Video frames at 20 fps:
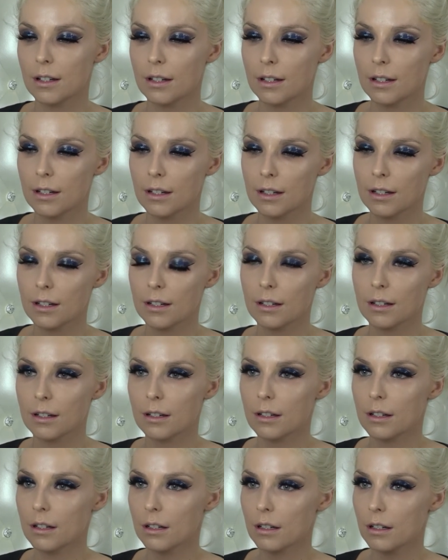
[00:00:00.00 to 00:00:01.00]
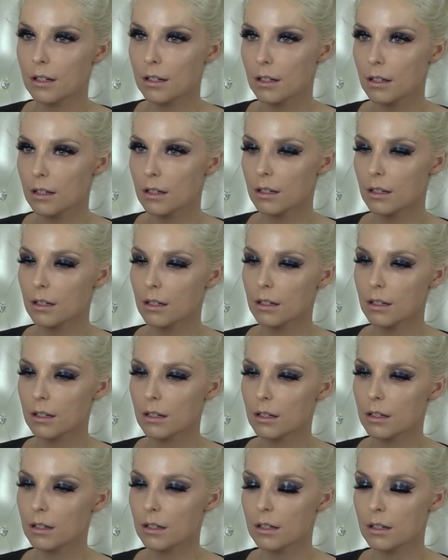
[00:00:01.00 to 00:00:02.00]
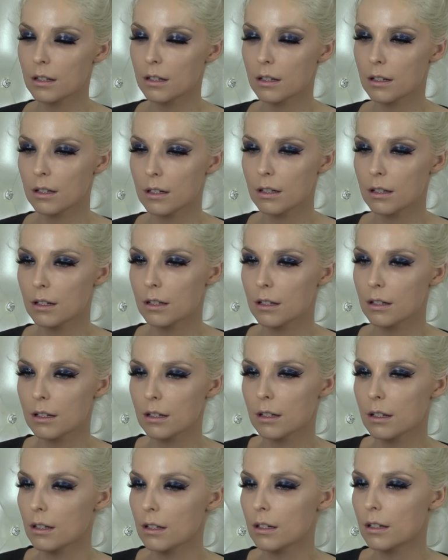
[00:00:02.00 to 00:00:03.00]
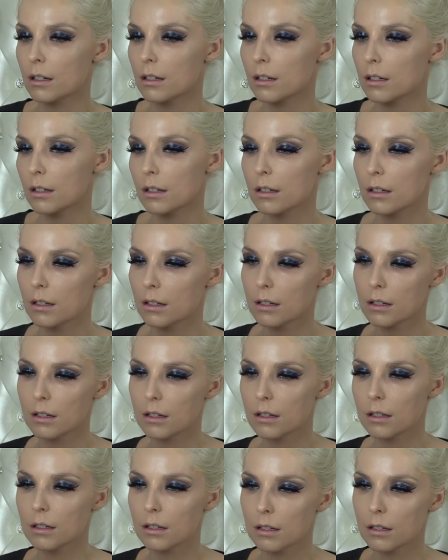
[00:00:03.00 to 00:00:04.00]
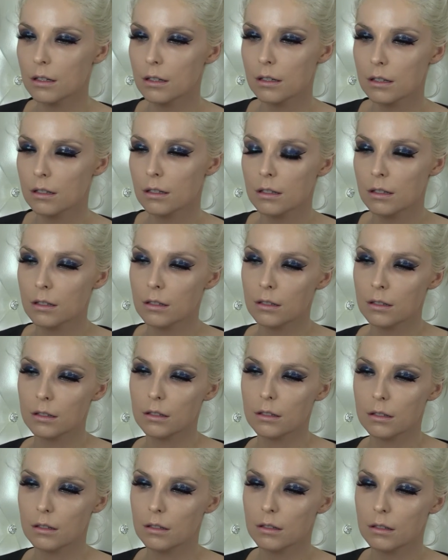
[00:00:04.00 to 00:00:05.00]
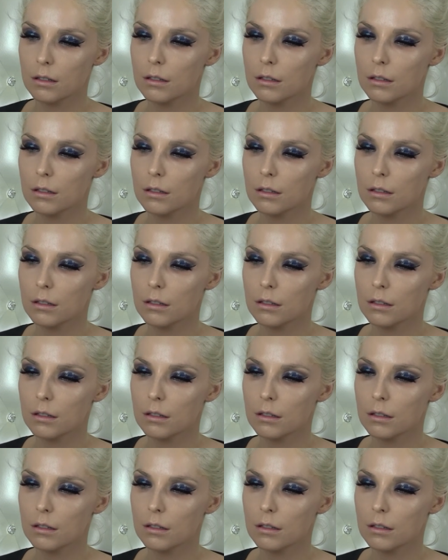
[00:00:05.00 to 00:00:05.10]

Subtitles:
Nothing is said.